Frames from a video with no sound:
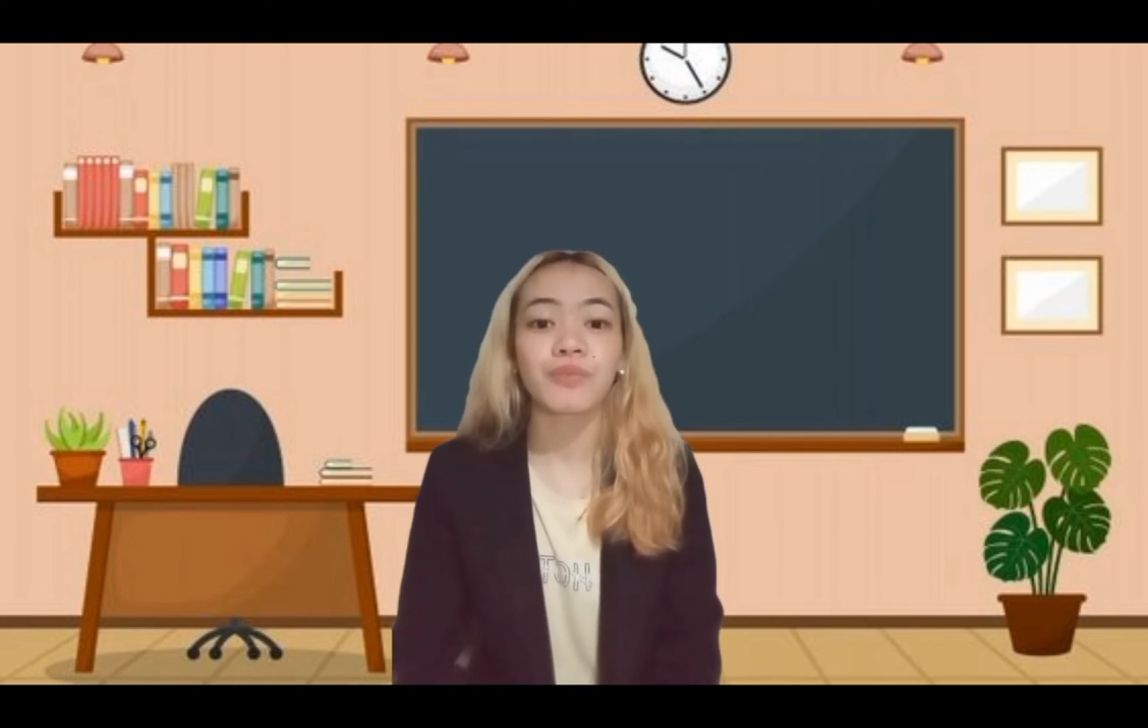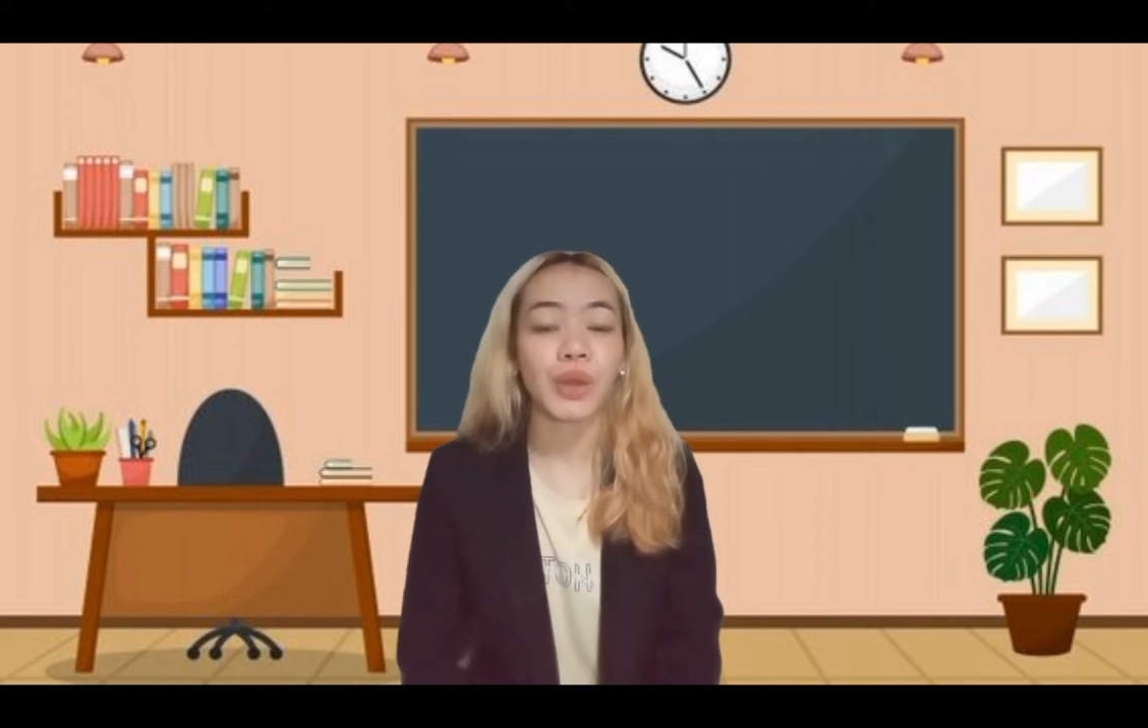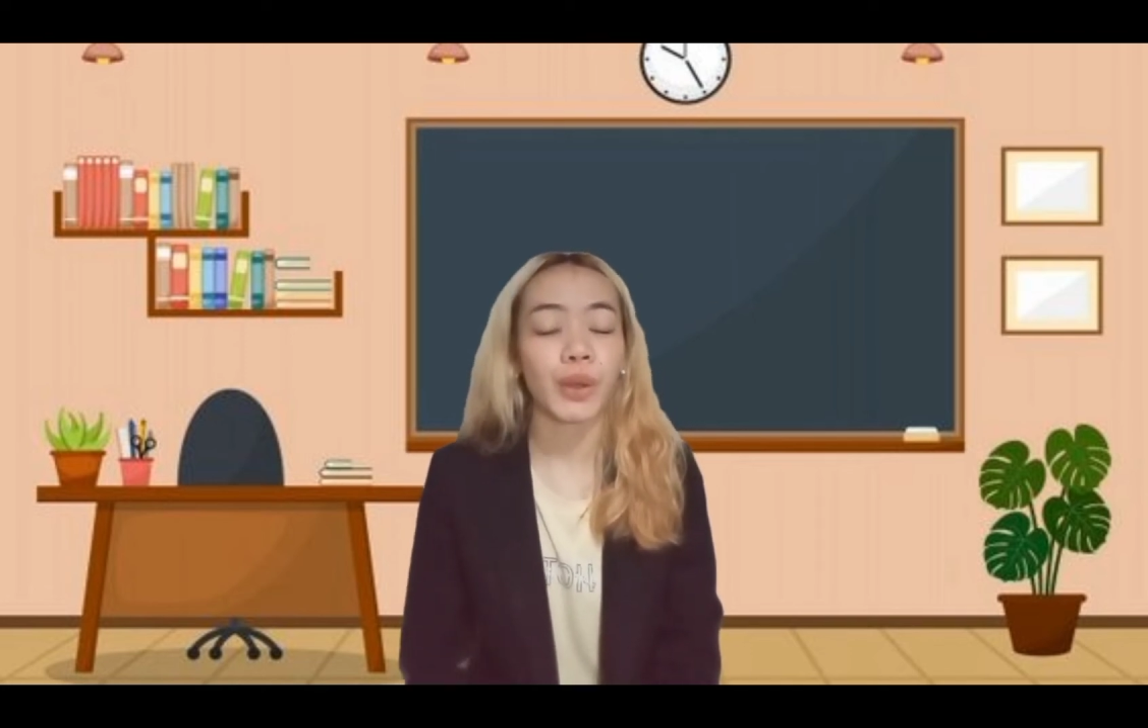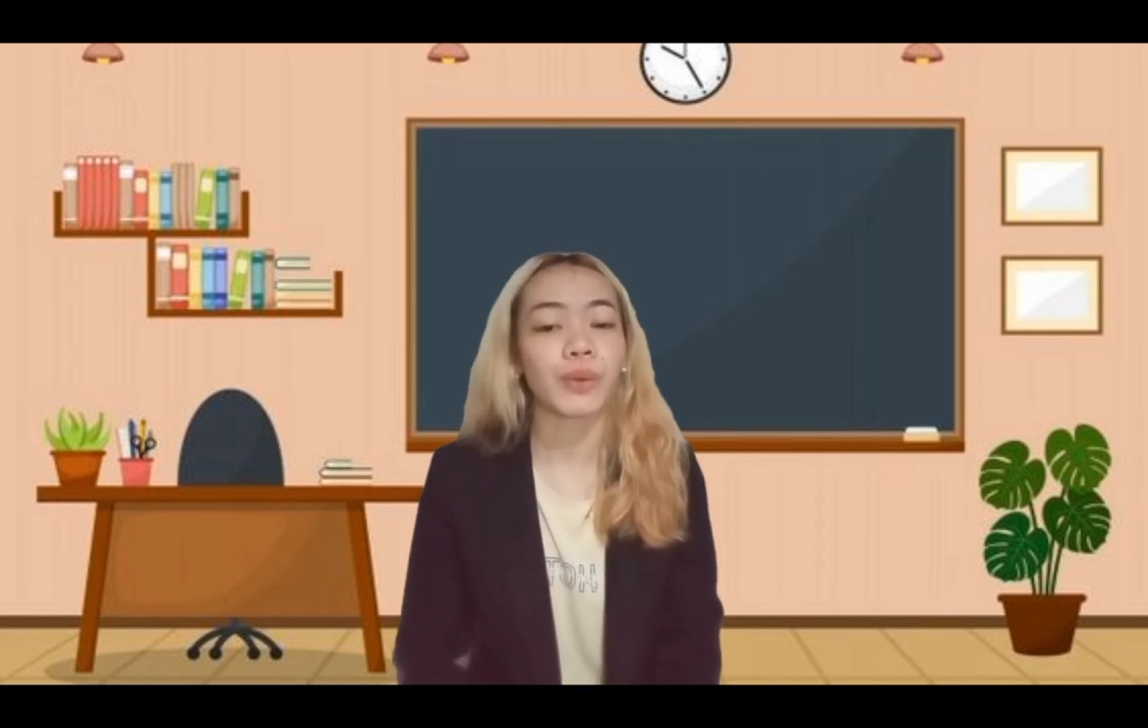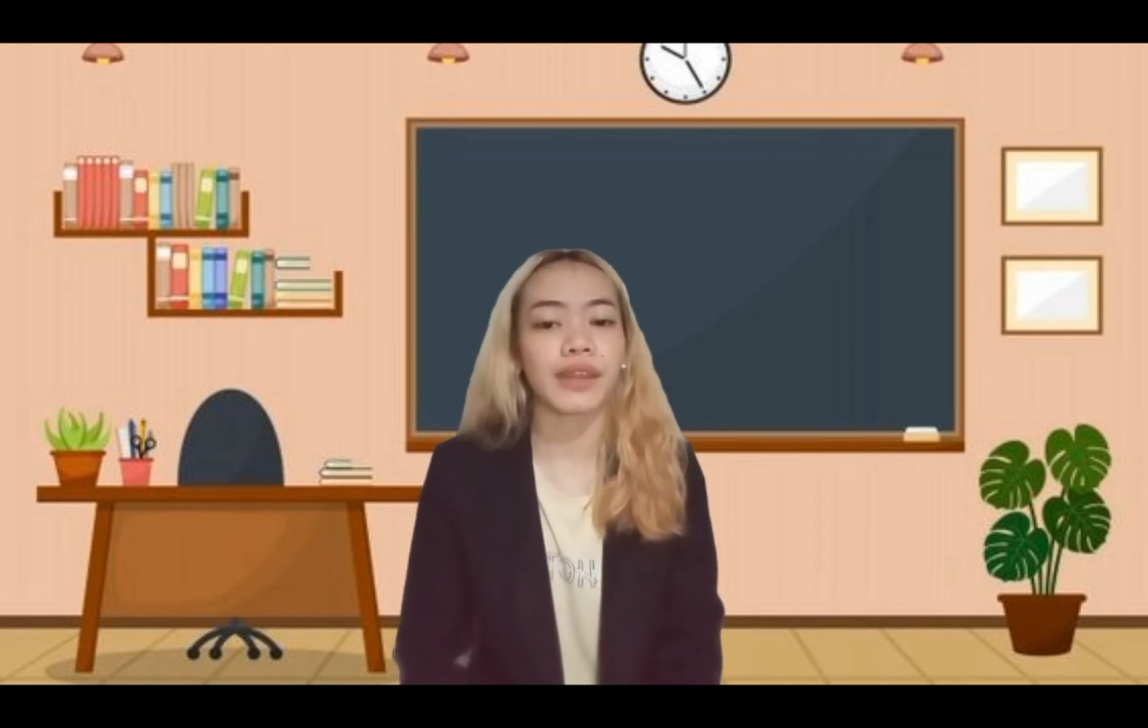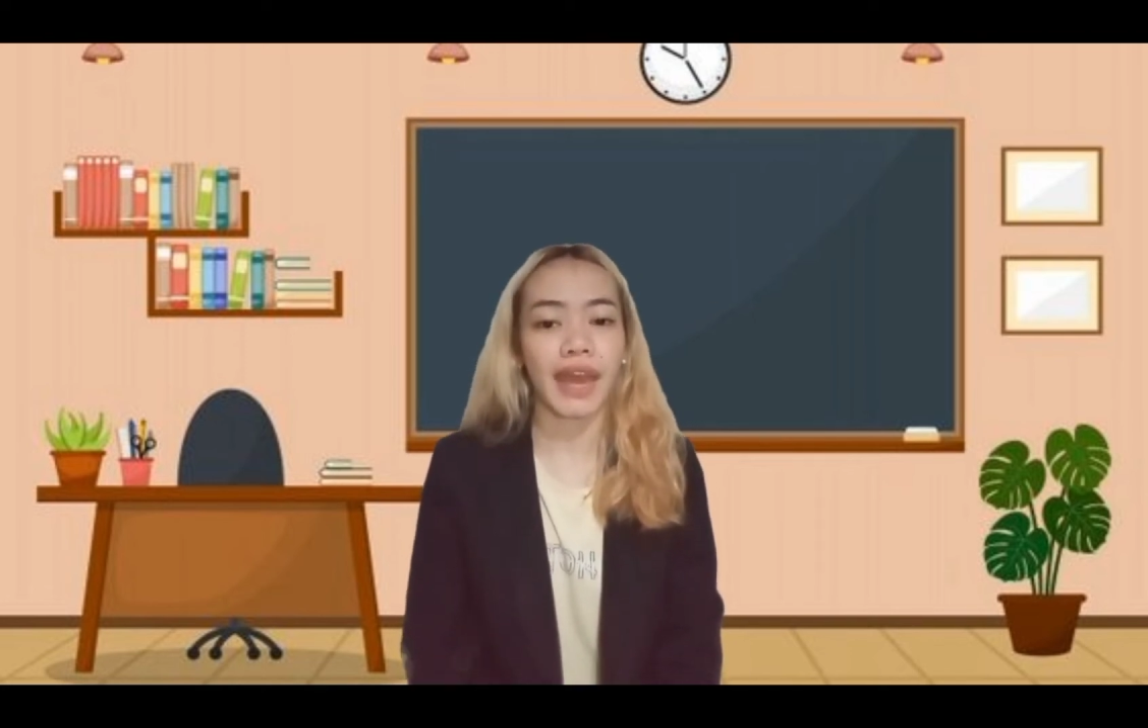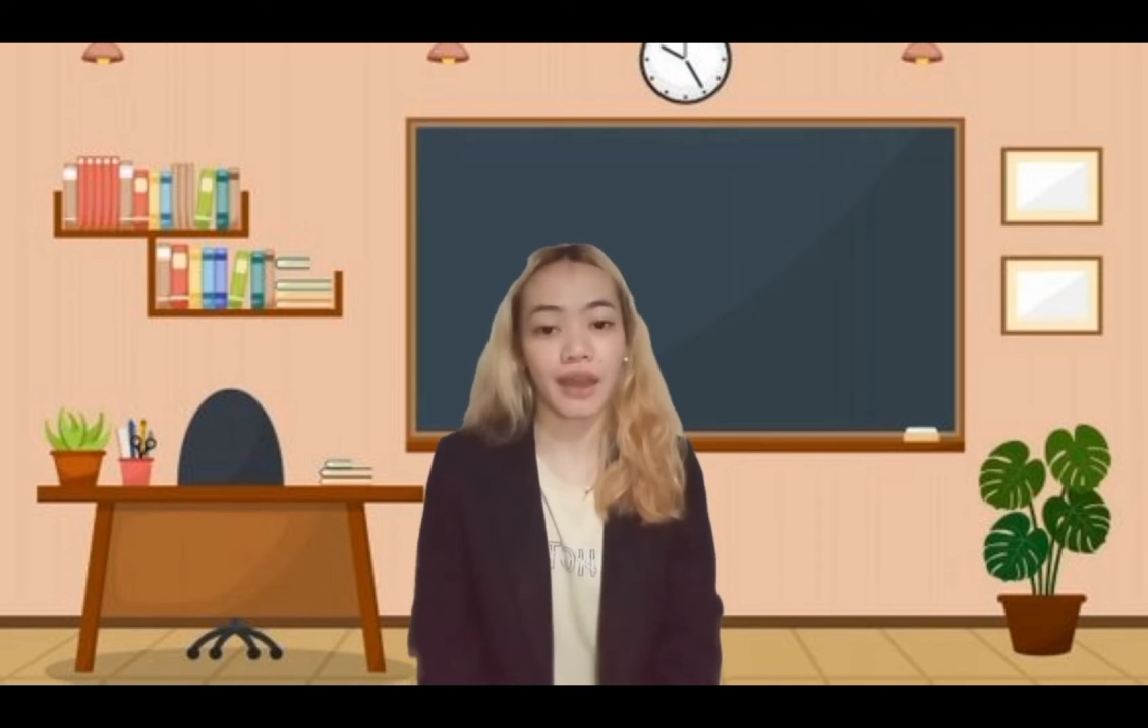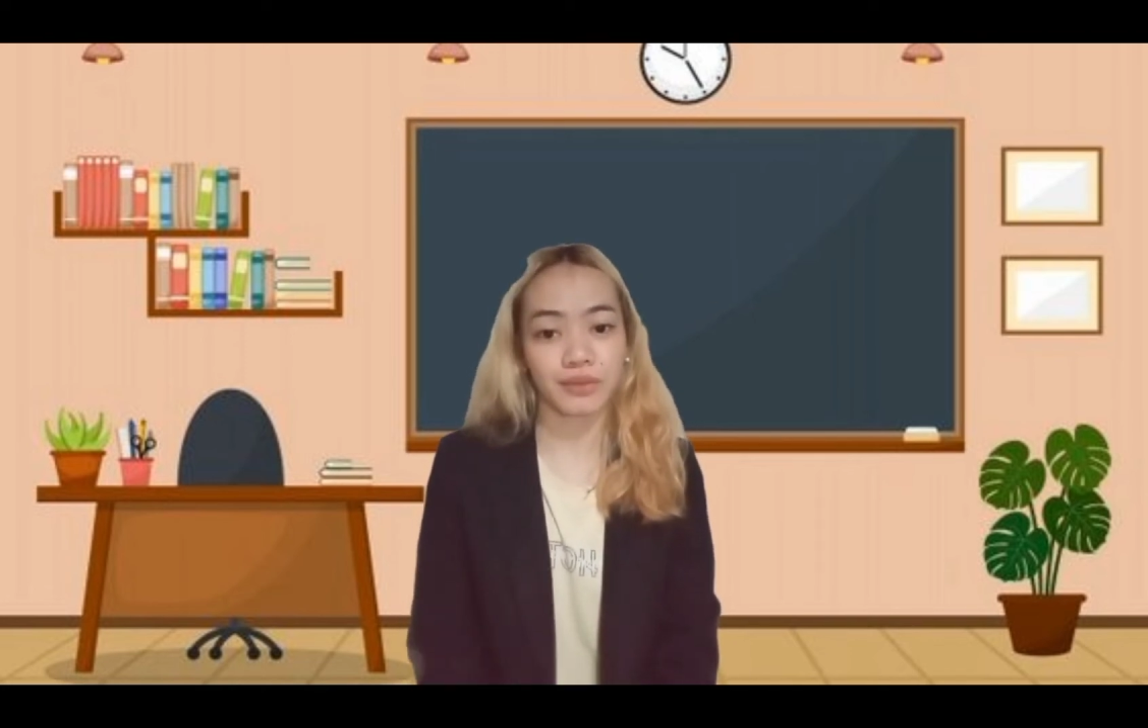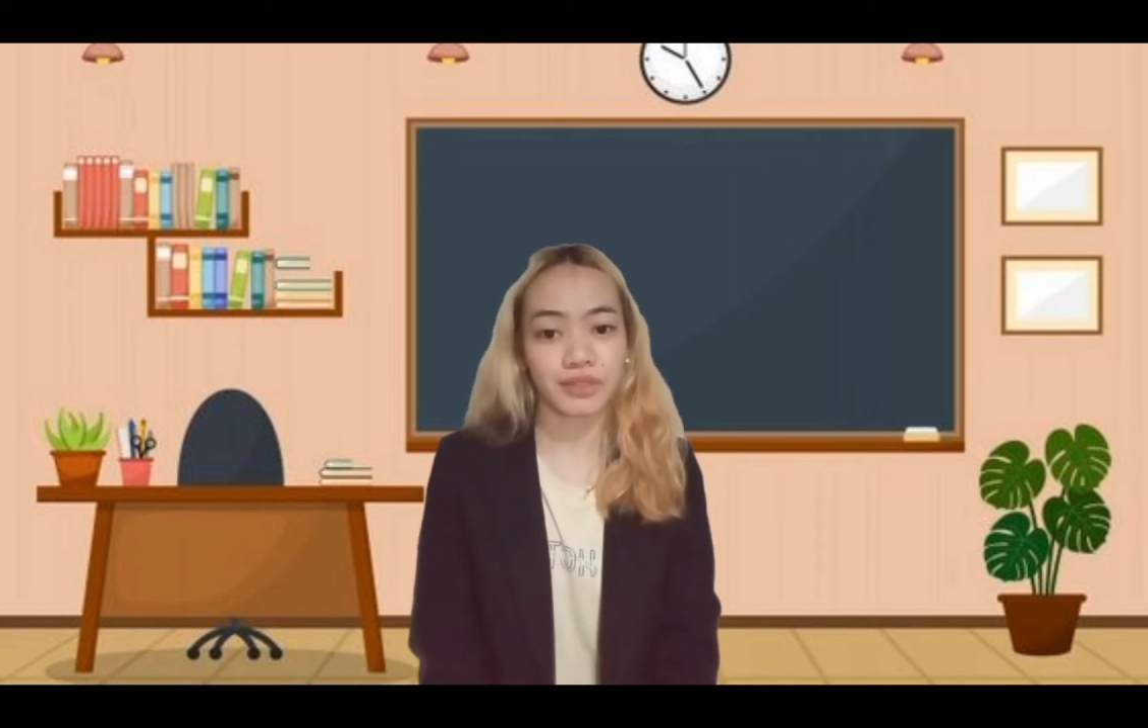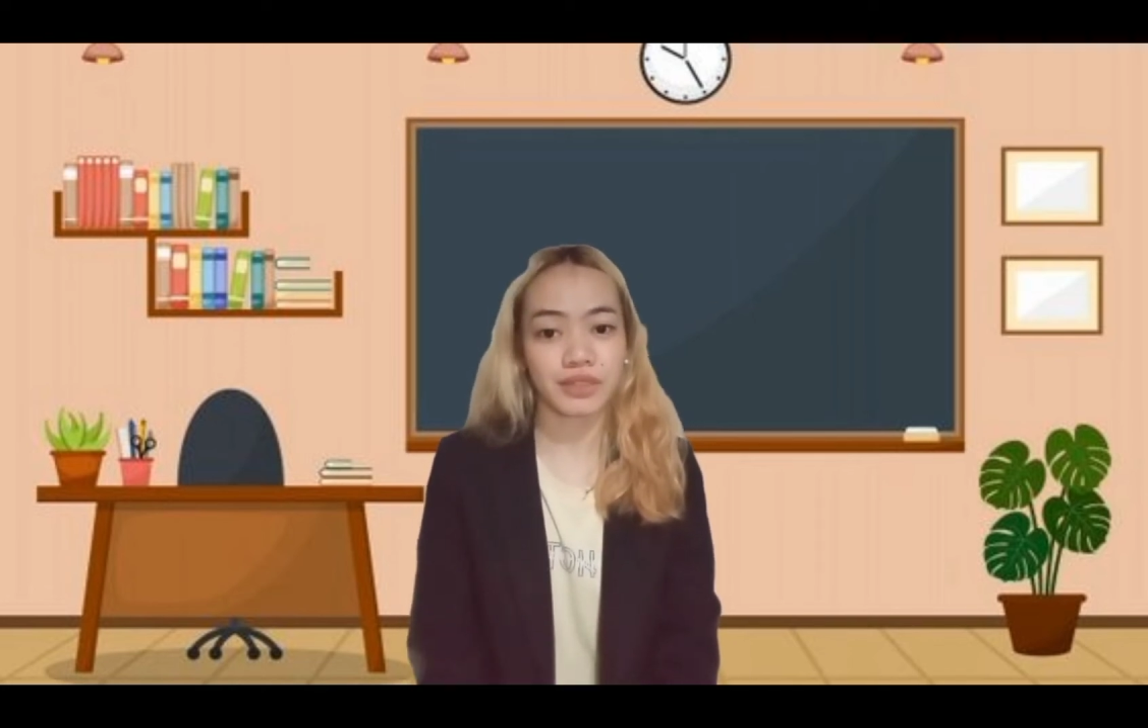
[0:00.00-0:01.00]

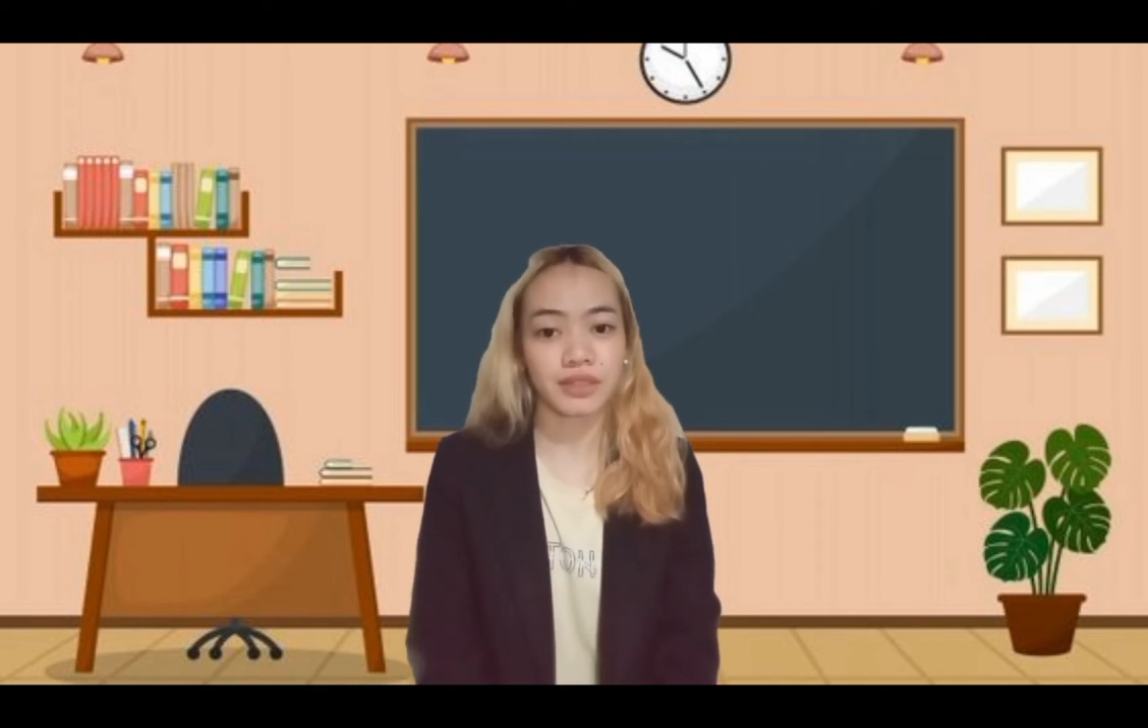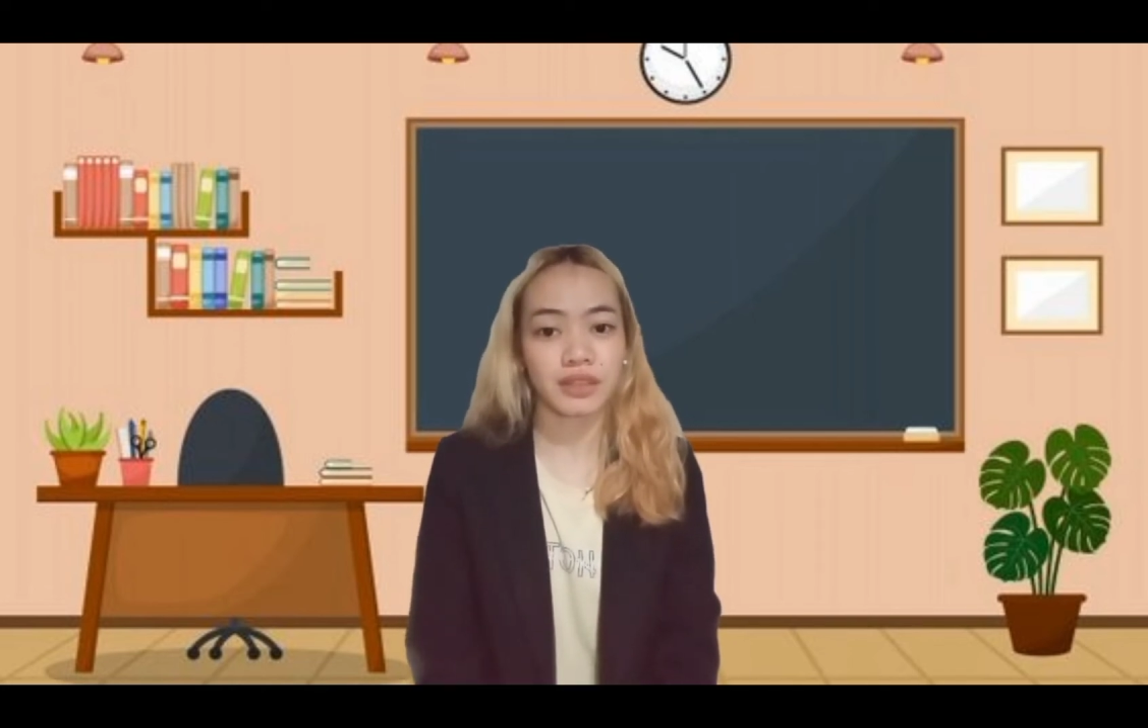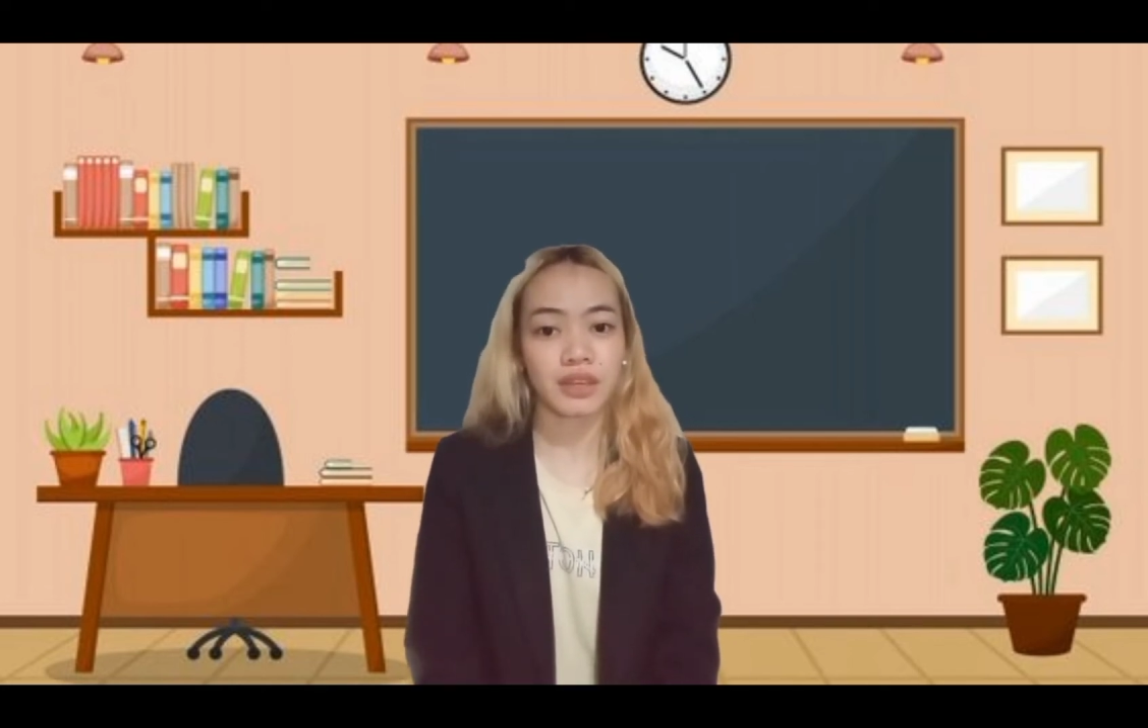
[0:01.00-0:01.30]
pronouns.